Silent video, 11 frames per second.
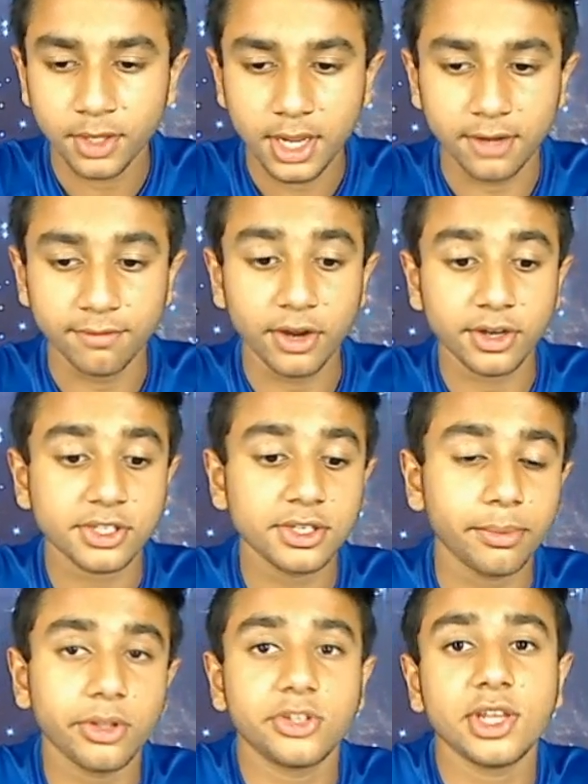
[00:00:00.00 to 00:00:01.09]
And very
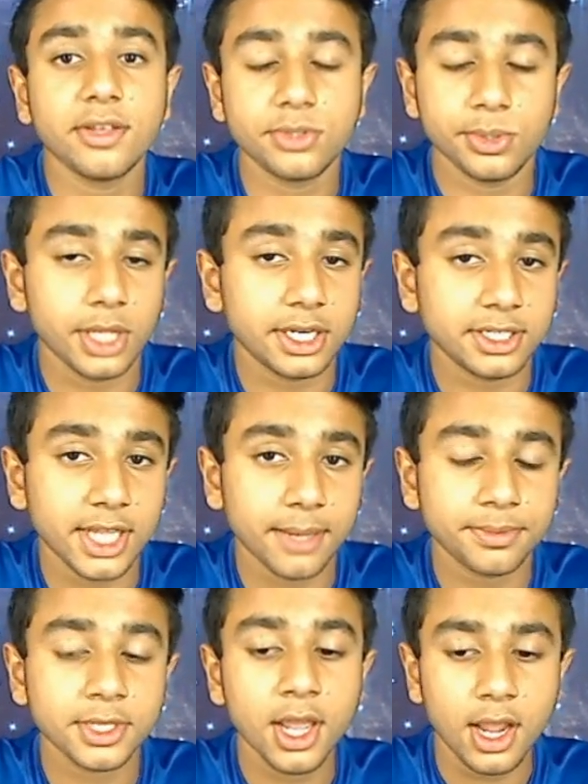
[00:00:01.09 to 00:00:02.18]
simple. It saves you a lot of
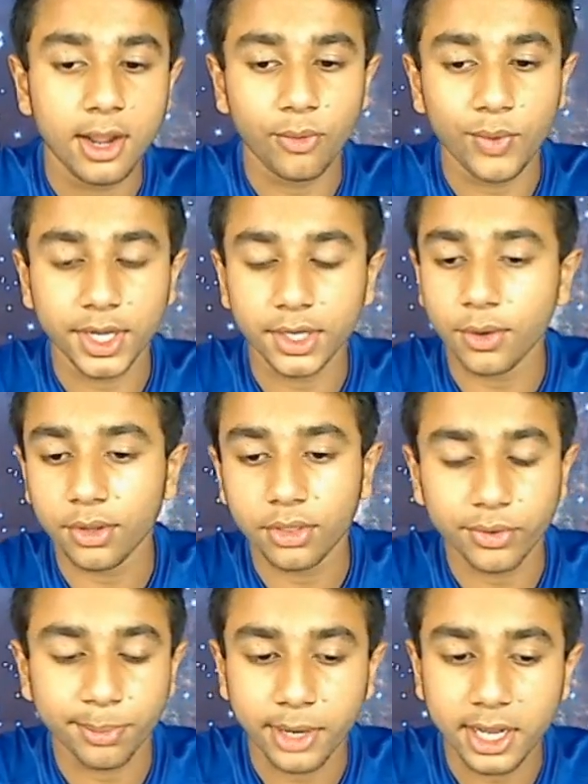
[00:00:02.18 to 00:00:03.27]
steps when going through
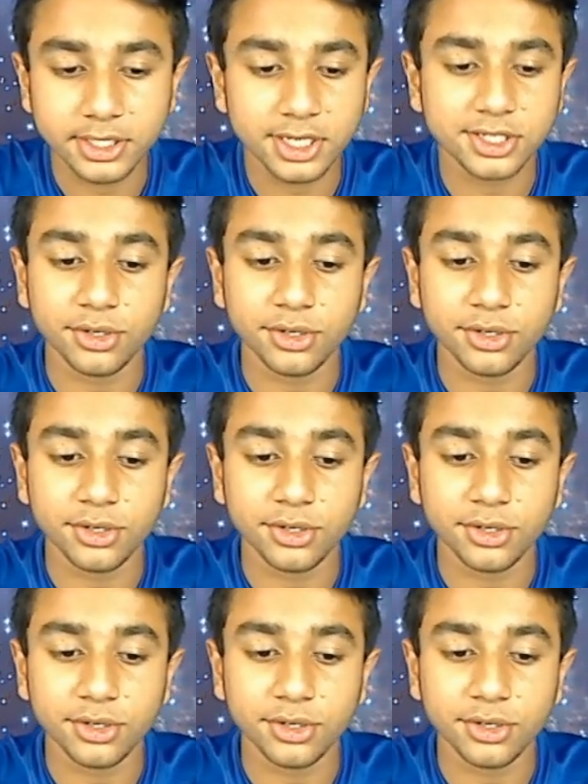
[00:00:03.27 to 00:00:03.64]
the process.